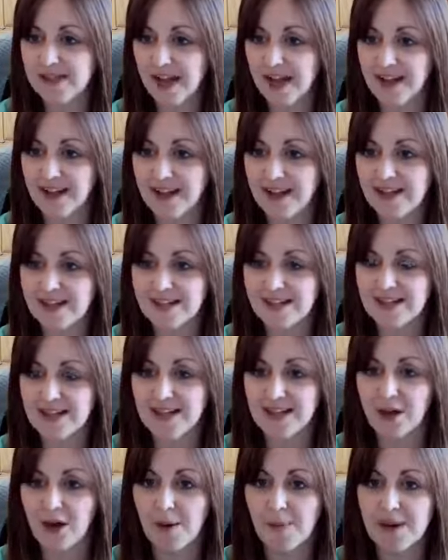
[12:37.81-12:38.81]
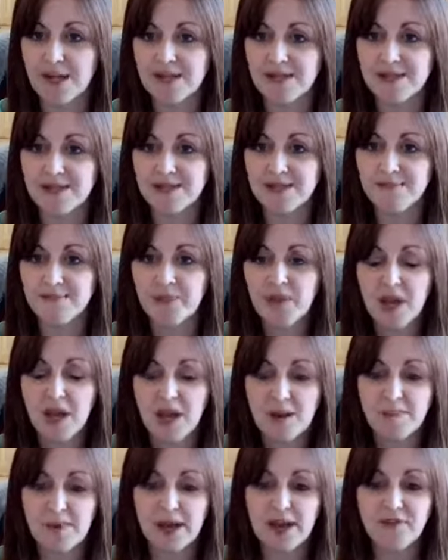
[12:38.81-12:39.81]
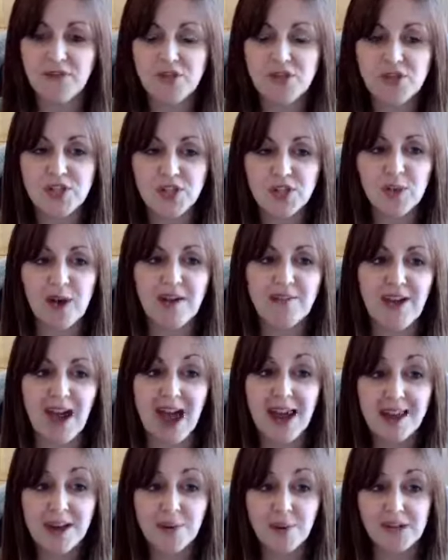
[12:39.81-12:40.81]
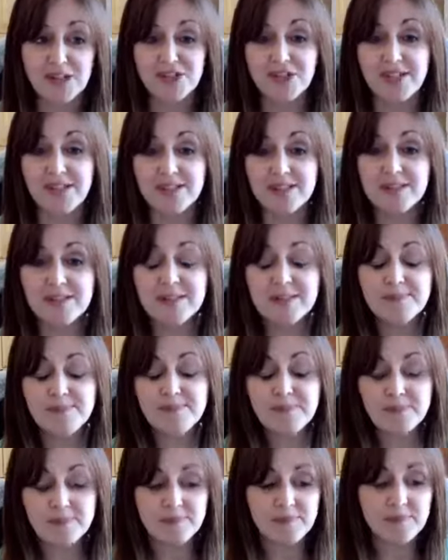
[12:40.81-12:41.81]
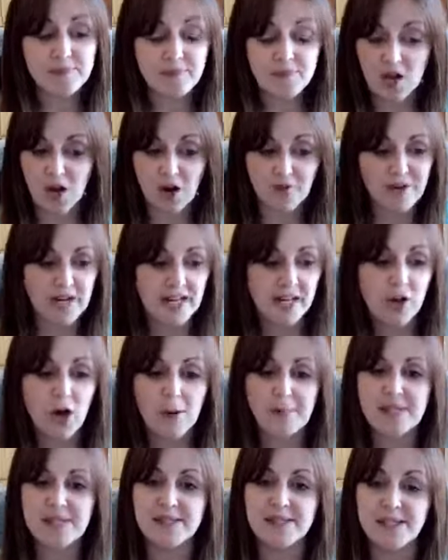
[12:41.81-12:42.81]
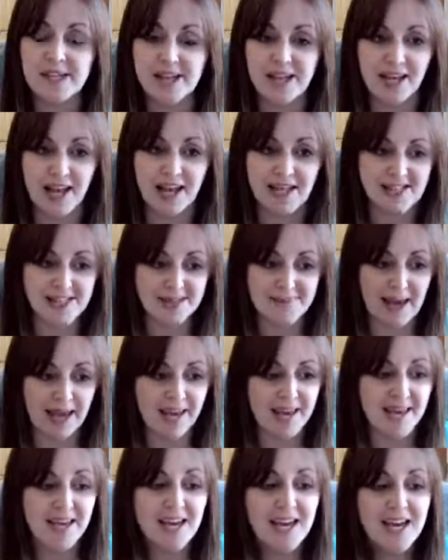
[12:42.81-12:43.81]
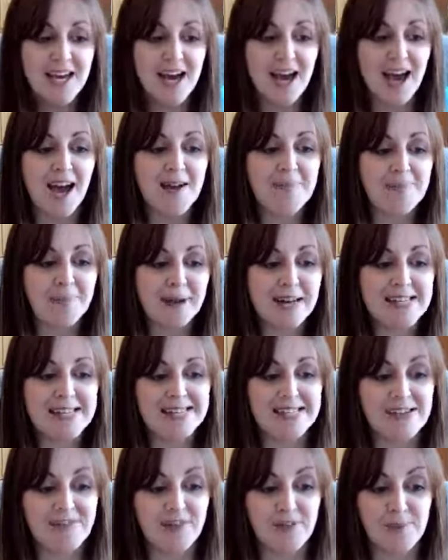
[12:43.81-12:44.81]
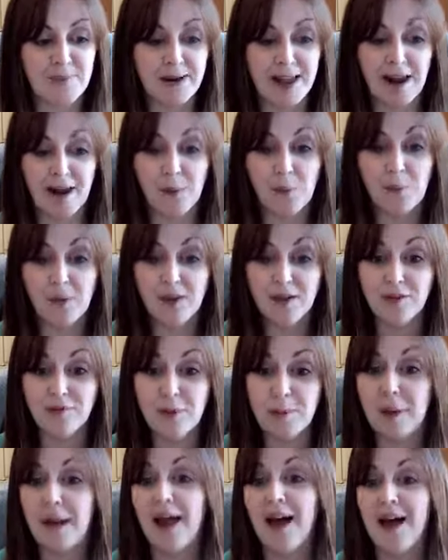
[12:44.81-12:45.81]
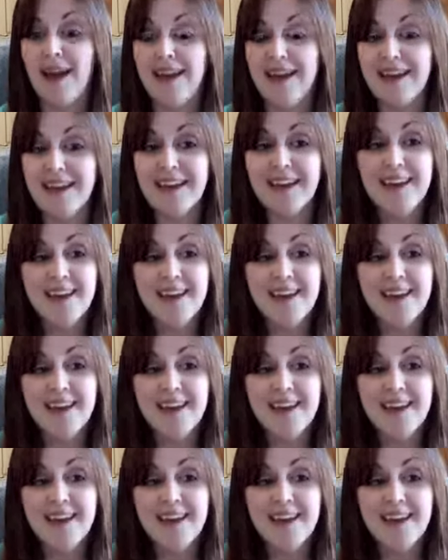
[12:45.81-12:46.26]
I can't see the comments. But if you do have any questions or any comments that you'd like to make, please leave them and I will reply.